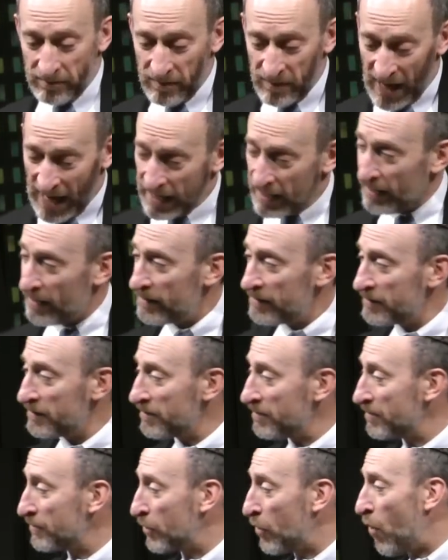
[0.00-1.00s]
that'll
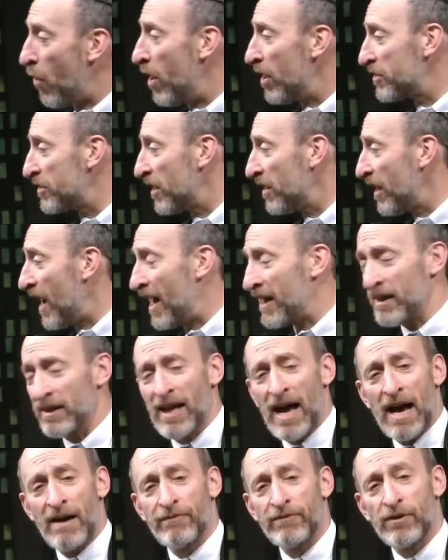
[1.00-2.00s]
cause a lot of
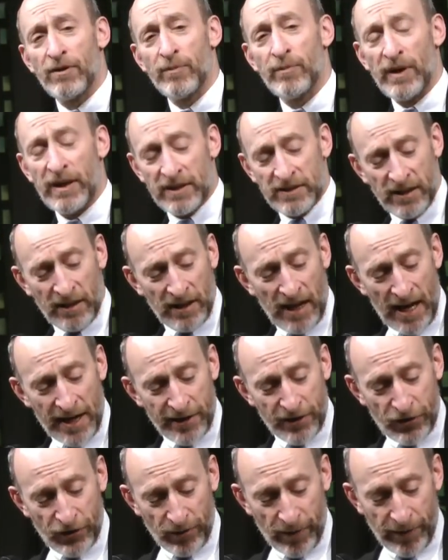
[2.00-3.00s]
laughter, but it's a lot
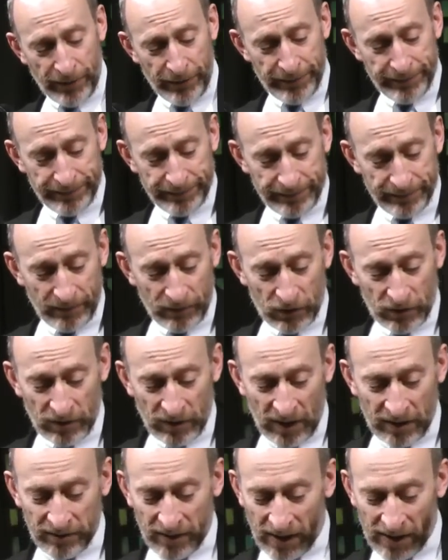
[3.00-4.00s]
of true.
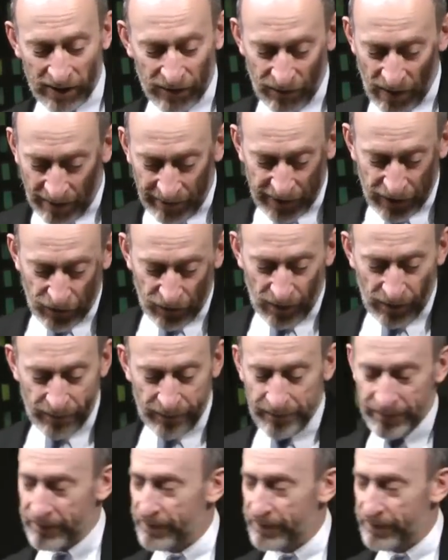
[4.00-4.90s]
It's very true.